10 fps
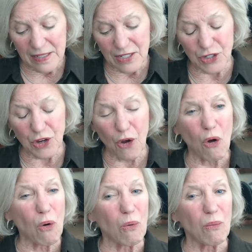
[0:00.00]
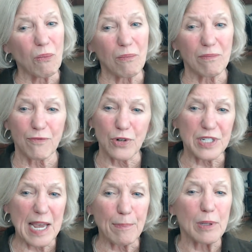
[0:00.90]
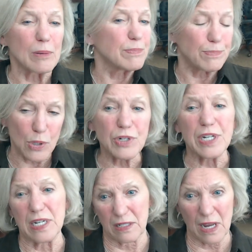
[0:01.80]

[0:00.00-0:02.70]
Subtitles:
So, for example, proteins.